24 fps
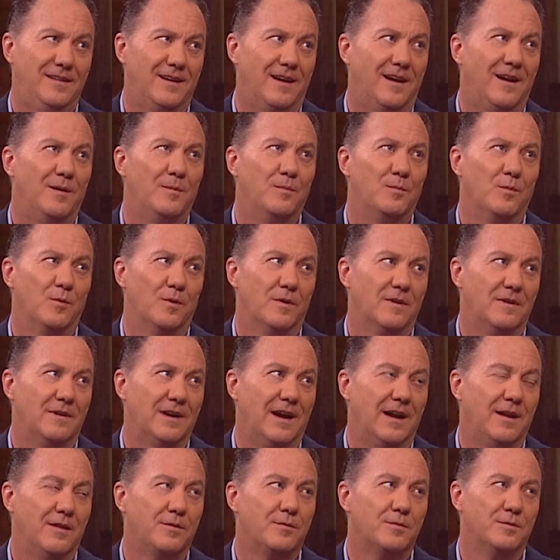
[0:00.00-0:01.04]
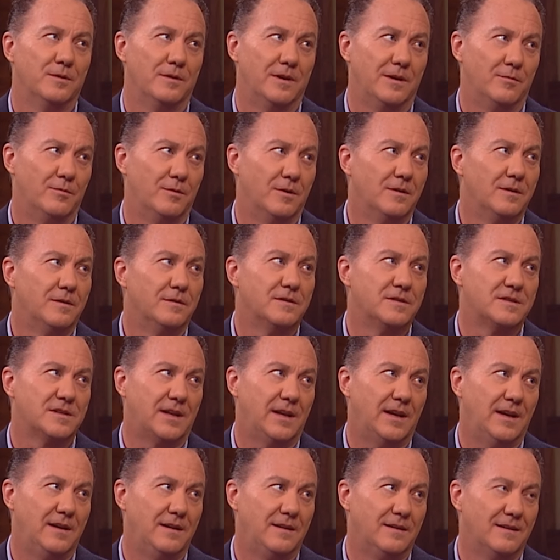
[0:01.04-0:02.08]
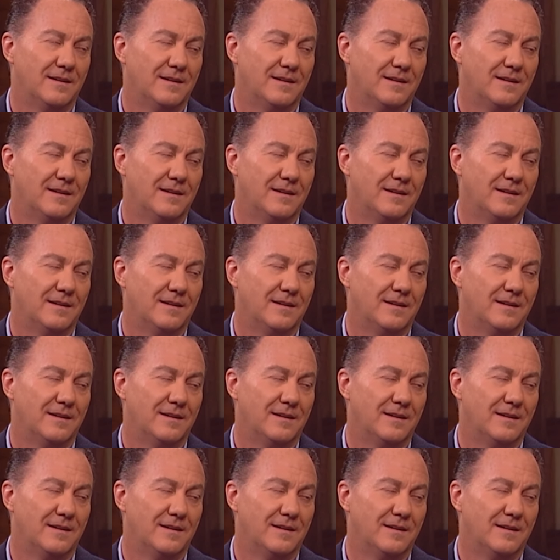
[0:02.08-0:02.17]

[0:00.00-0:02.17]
time where I threw a roller skate.